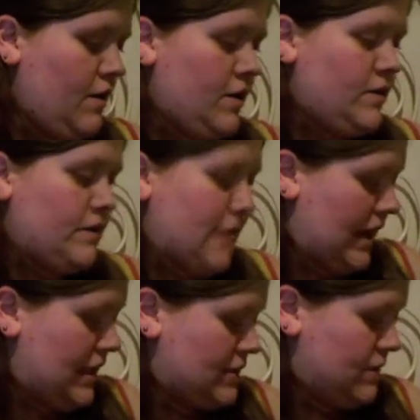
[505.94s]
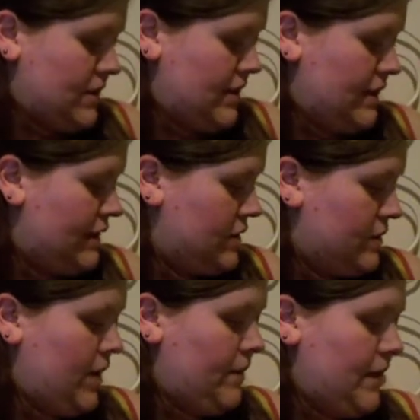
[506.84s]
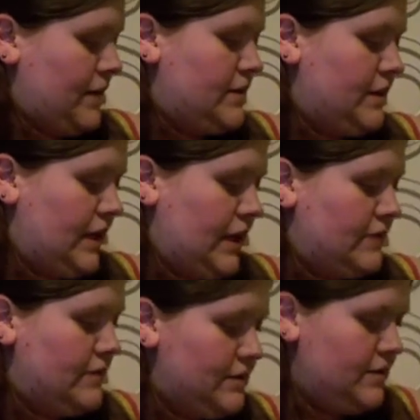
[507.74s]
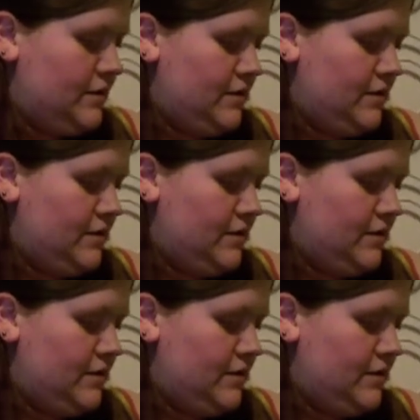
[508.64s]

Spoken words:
So that is one thing that's going to be up next on the needles.